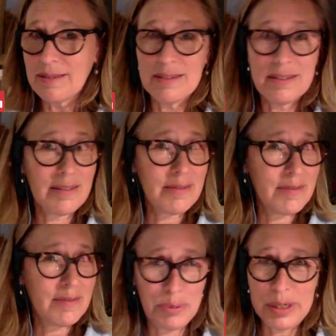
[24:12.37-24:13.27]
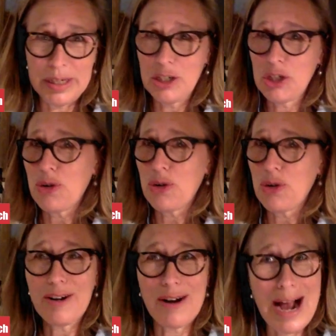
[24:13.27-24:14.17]
or put in a
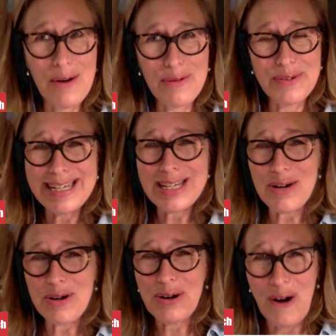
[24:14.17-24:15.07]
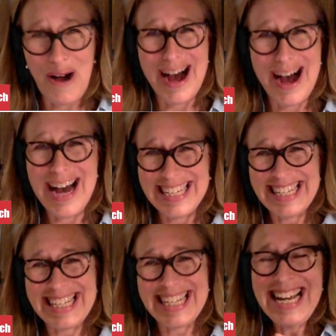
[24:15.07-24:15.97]
truck or however they go
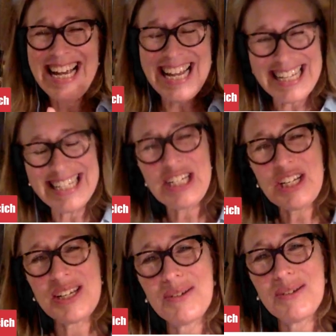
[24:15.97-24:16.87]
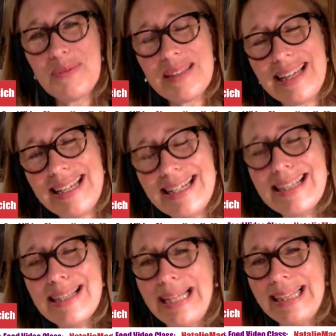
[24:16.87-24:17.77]
across into
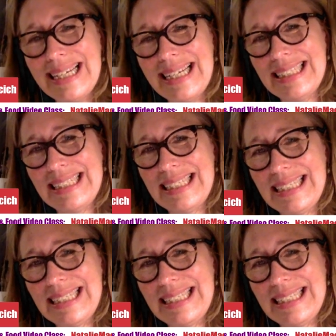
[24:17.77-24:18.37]
the mainland.